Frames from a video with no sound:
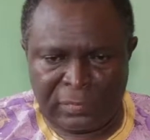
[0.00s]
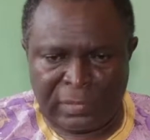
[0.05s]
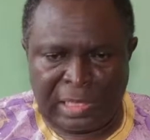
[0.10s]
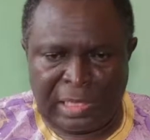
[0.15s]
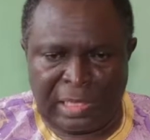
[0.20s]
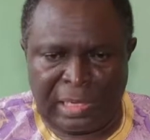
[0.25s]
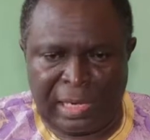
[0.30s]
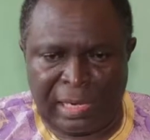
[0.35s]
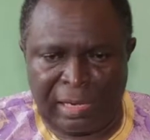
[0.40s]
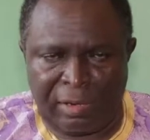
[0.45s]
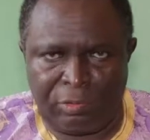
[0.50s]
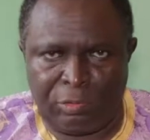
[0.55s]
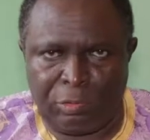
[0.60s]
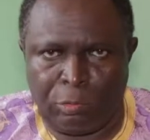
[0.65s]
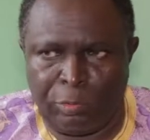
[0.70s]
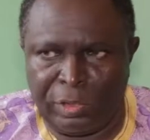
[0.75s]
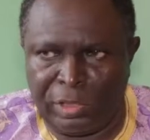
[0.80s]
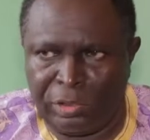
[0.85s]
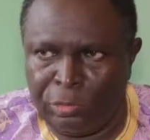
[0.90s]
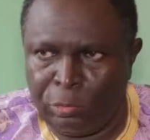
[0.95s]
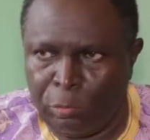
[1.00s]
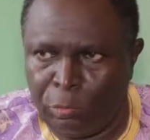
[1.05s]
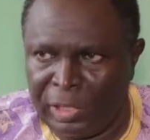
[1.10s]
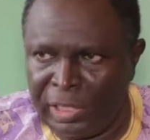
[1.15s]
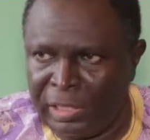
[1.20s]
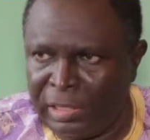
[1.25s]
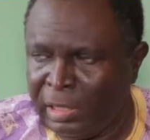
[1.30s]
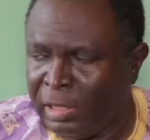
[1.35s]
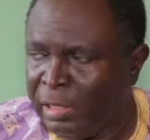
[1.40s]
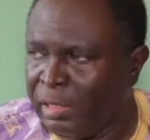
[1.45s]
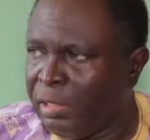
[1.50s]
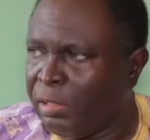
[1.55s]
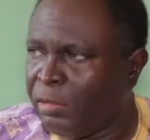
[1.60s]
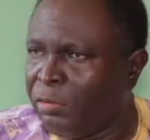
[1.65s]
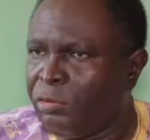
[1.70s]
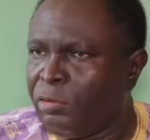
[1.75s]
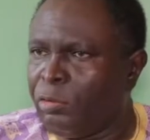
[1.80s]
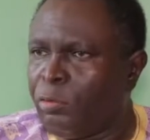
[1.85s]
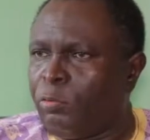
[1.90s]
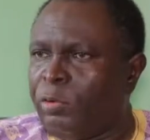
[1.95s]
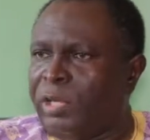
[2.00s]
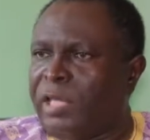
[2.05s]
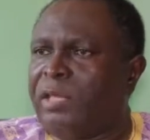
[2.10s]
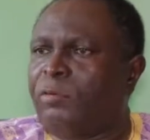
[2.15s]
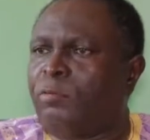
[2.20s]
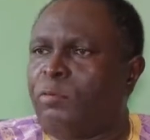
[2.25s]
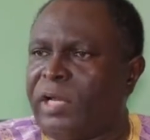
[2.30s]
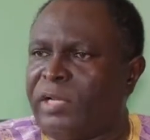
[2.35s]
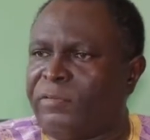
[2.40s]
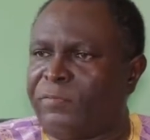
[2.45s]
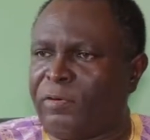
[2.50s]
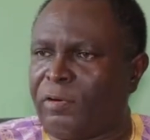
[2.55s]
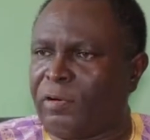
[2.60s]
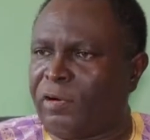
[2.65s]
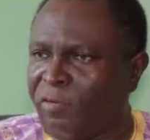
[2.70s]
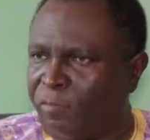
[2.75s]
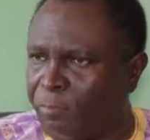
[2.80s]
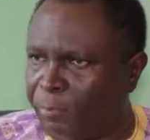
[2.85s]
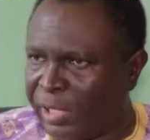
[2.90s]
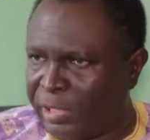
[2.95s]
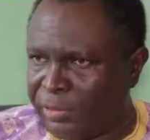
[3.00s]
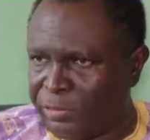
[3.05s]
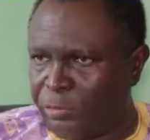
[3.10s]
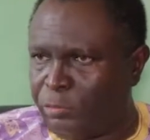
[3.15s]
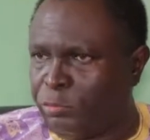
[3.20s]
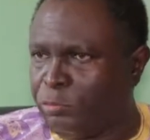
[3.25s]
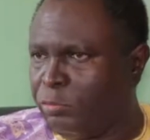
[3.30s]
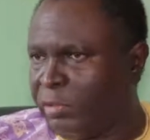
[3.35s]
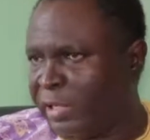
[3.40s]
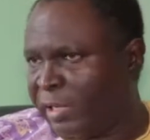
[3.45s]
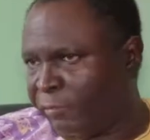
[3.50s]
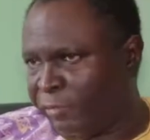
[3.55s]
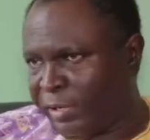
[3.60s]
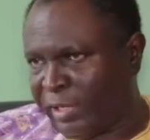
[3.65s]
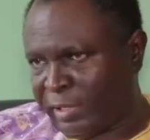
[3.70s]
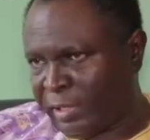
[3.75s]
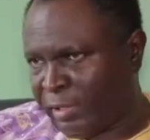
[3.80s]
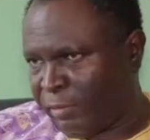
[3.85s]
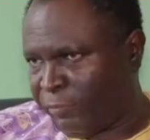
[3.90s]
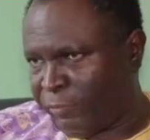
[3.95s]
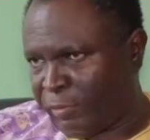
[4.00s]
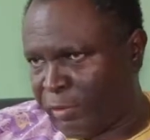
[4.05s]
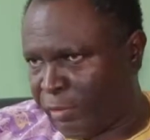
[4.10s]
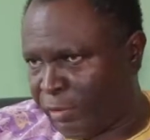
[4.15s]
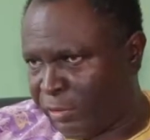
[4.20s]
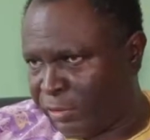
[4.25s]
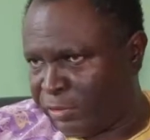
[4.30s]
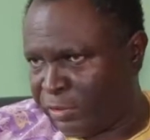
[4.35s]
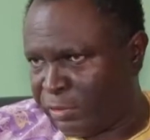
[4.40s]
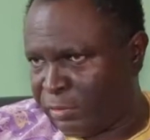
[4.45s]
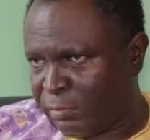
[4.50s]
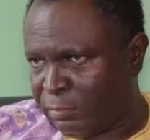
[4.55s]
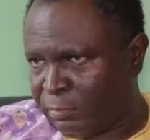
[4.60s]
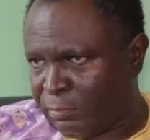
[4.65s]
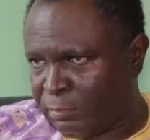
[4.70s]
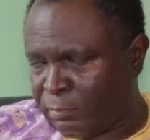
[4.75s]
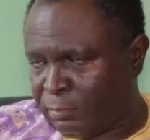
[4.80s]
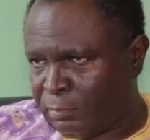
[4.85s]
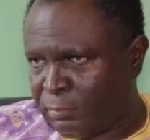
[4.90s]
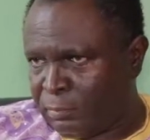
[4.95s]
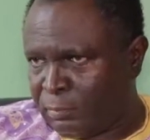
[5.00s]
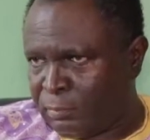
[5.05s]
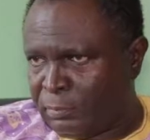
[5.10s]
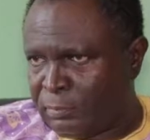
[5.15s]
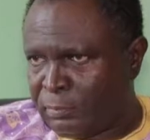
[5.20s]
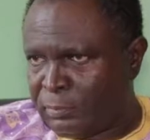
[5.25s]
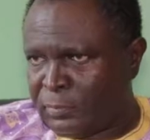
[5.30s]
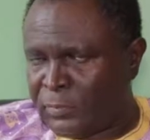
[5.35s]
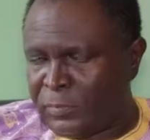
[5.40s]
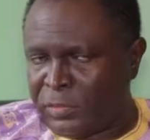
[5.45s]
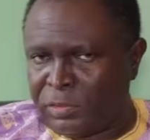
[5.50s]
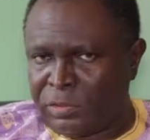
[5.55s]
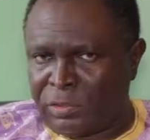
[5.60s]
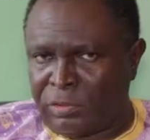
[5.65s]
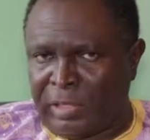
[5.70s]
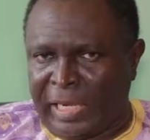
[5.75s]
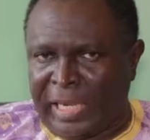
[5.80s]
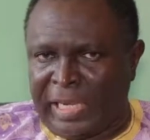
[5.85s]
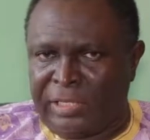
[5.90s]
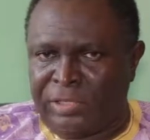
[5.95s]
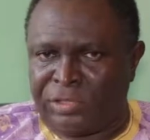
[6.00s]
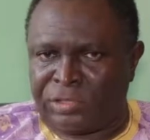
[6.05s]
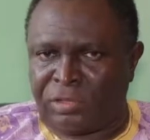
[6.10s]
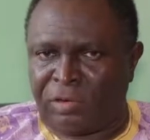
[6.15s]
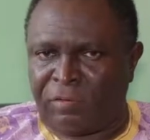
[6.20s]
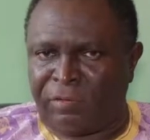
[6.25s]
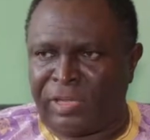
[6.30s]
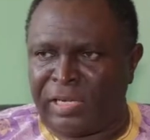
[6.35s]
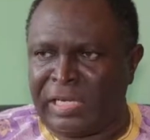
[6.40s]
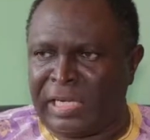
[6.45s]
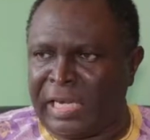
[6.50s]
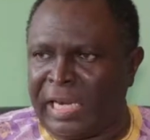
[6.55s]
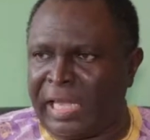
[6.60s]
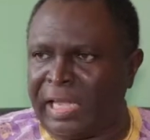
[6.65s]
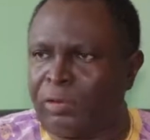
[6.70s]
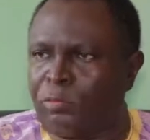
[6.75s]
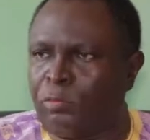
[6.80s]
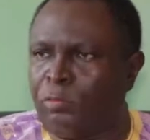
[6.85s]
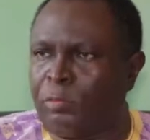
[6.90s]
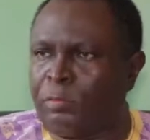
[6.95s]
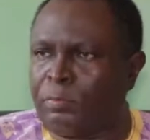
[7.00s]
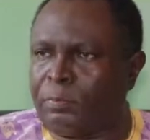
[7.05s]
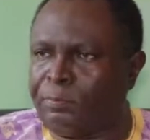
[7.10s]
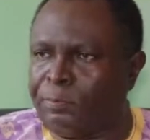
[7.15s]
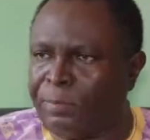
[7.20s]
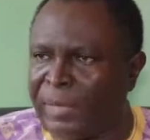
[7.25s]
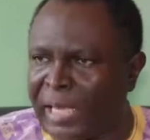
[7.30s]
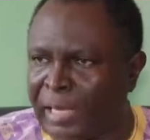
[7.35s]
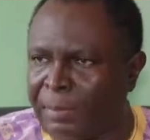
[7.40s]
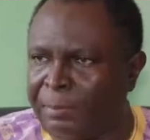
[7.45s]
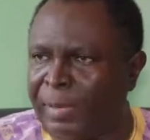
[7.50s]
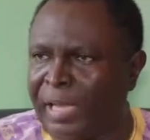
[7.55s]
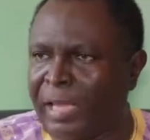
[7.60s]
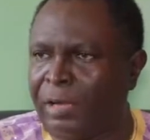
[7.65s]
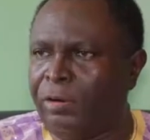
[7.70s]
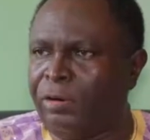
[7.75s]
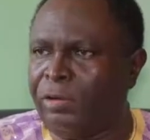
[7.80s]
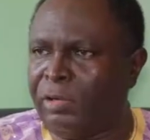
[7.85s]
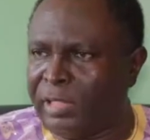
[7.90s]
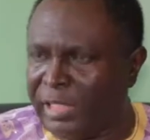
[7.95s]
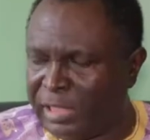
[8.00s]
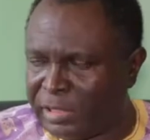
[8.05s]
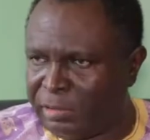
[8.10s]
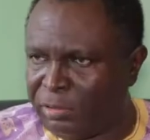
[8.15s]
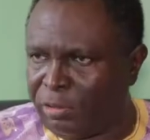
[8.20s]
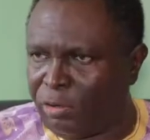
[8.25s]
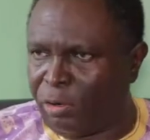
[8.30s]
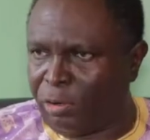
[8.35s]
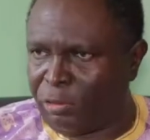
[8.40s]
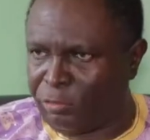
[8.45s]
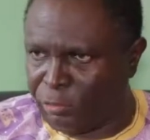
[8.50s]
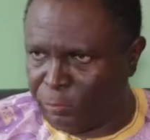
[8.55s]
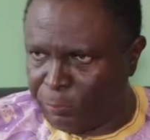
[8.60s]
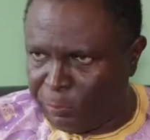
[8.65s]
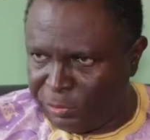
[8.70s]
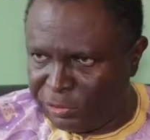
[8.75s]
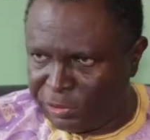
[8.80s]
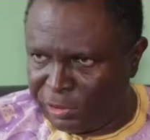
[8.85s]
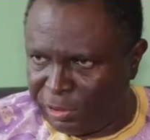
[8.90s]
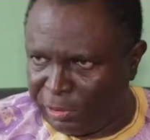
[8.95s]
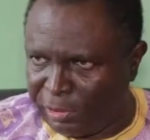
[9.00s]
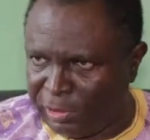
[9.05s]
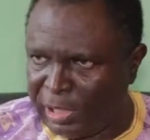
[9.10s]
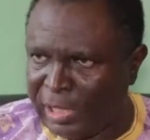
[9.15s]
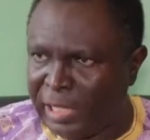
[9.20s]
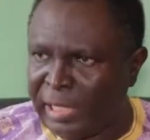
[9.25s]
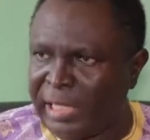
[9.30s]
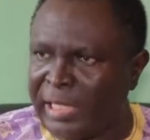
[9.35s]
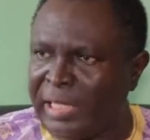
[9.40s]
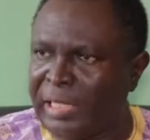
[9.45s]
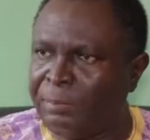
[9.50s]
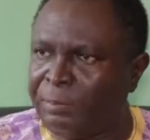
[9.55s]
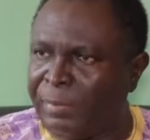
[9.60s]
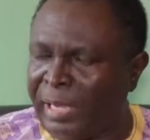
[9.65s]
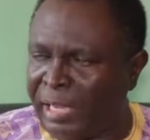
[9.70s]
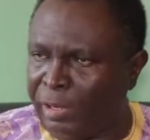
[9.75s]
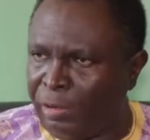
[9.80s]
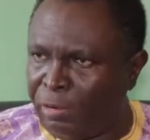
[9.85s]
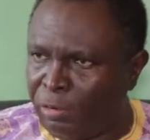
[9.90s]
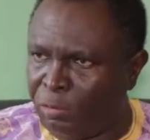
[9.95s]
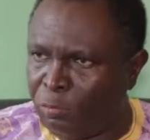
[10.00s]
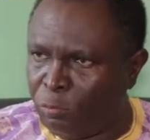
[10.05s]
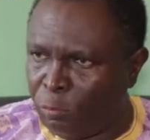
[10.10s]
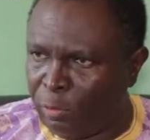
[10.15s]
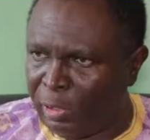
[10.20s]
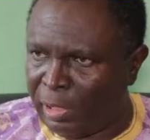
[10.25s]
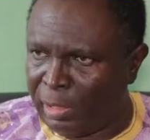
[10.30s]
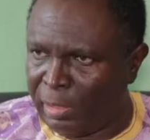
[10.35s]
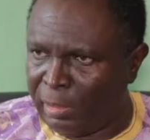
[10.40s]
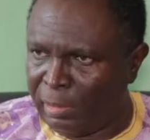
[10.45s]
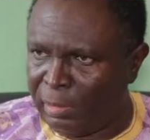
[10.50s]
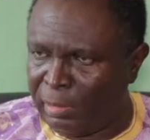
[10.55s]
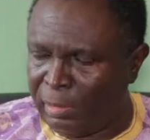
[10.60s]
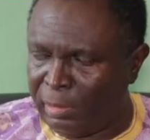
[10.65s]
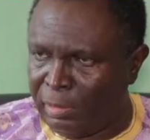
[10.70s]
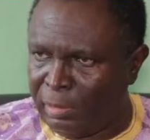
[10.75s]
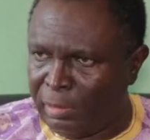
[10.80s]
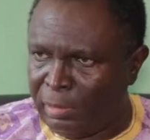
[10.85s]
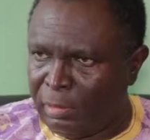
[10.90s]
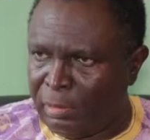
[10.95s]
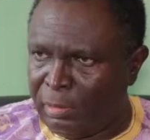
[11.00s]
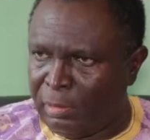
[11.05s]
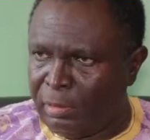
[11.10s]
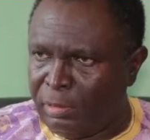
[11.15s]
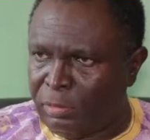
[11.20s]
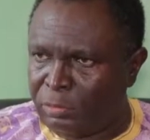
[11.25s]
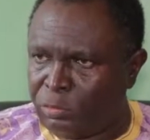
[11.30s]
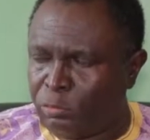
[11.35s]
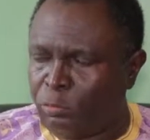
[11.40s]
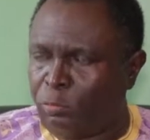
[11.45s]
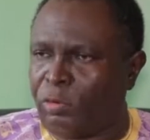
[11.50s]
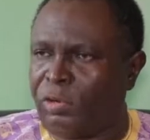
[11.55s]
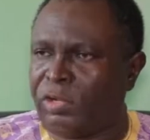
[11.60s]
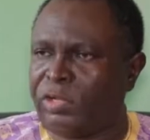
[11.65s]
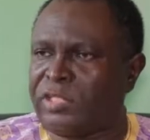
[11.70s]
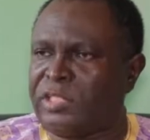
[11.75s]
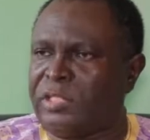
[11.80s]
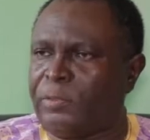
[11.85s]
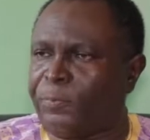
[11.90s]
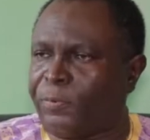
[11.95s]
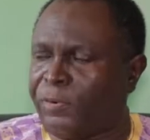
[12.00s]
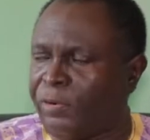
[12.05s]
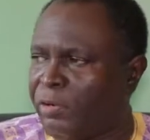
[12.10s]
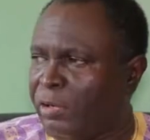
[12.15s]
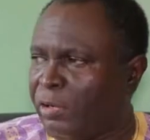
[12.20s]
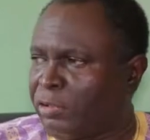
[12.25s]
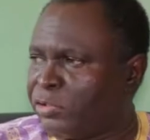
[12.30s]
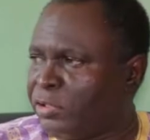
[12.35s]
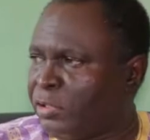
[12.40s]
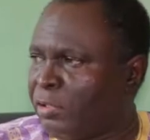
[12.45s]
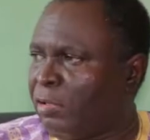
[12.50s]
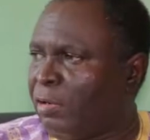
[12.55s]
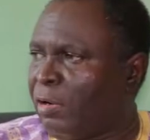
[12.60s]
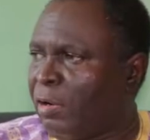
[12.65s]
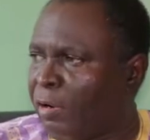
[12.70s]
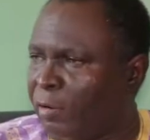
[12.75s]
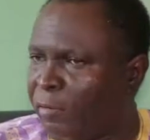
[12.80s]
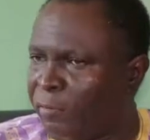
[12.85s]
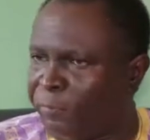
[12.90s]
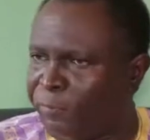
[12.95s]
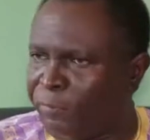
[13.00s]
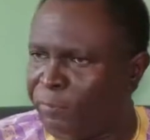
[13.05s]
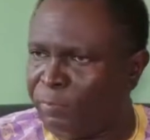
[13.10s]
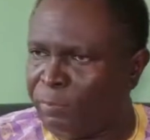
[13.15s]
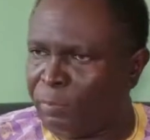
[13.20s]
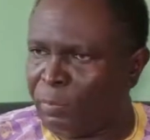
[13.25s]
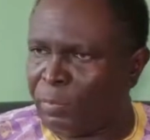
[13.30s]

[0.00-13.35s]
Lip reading: And how do we do it? Do we wait for government to do everything for us? So I discovered that I could make my own little contribution in my own way towards the production of